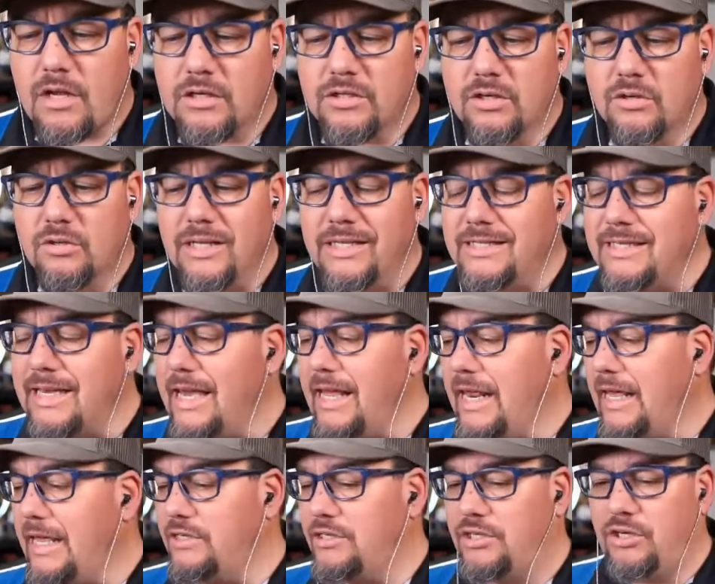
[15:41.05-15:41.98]
So let's
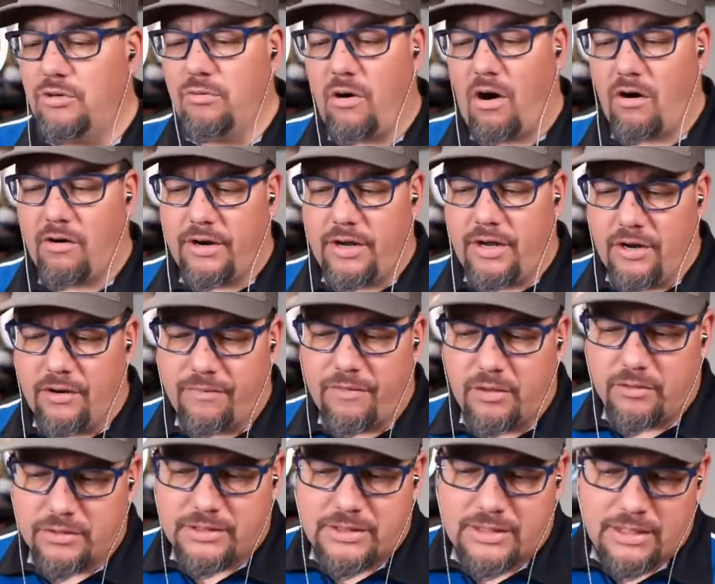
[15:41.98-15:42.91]
get into our
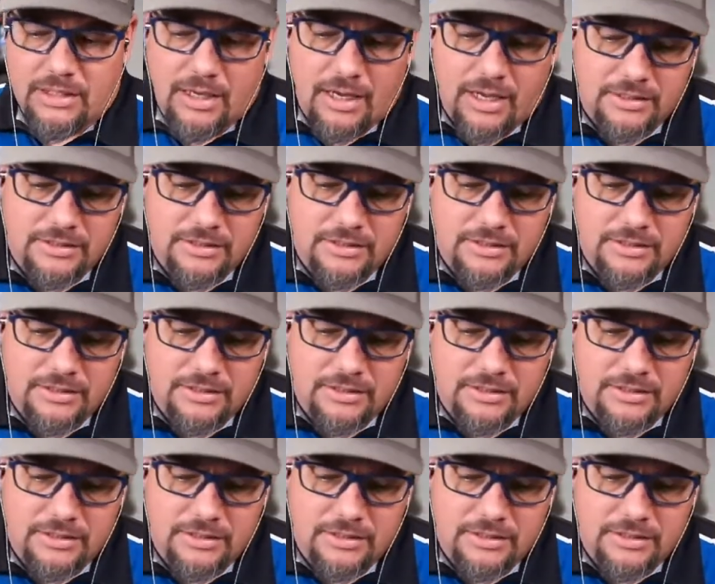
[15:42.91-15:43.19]
interview. Let's see.